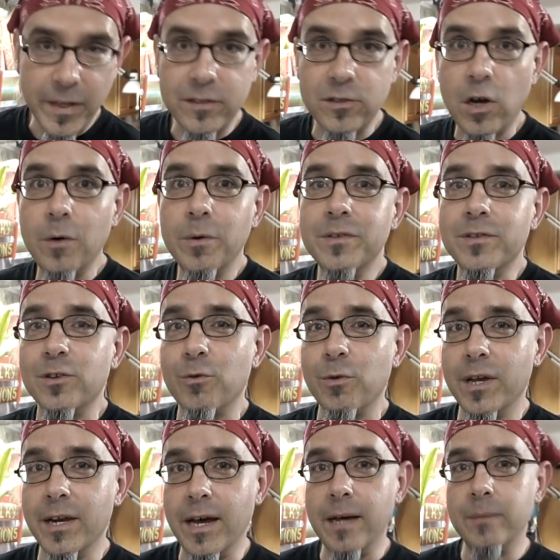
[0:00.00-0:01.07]
That's always a
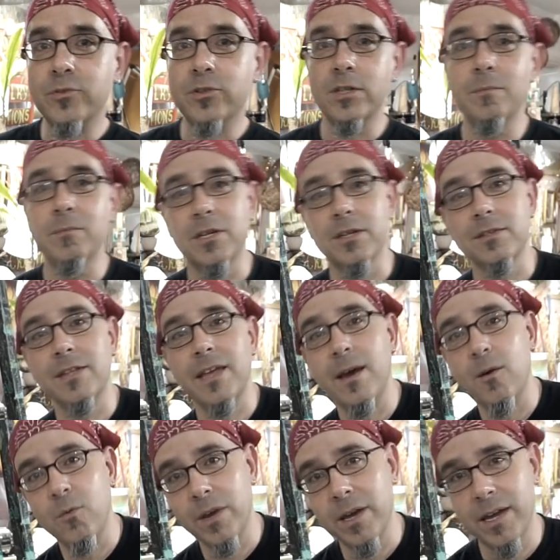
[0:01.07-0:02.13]
great option because
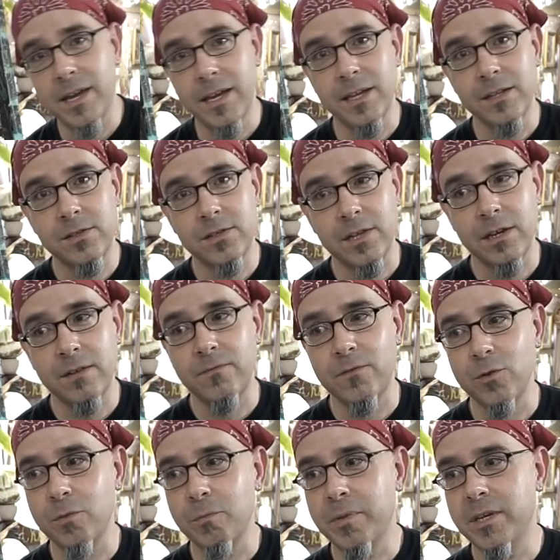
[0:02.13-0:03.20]
that way, instead of
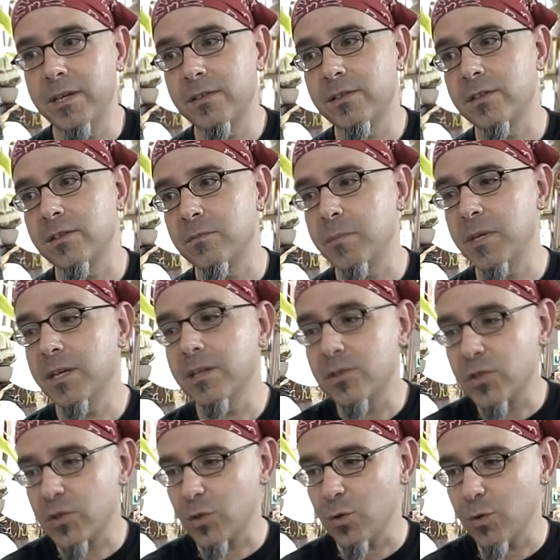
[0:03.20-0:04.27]
your pieces being
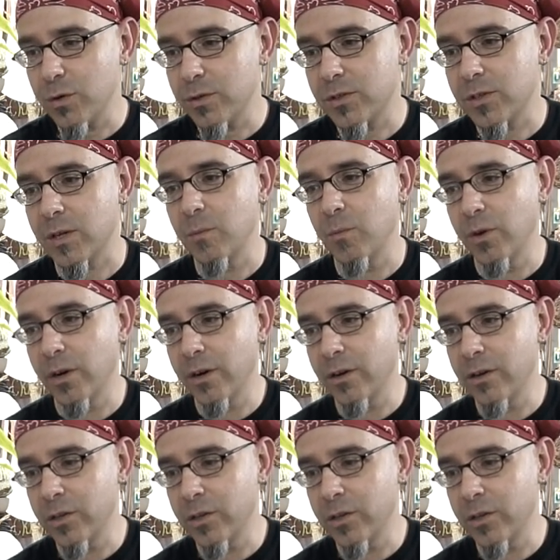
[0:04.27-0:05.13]
stored somewhere,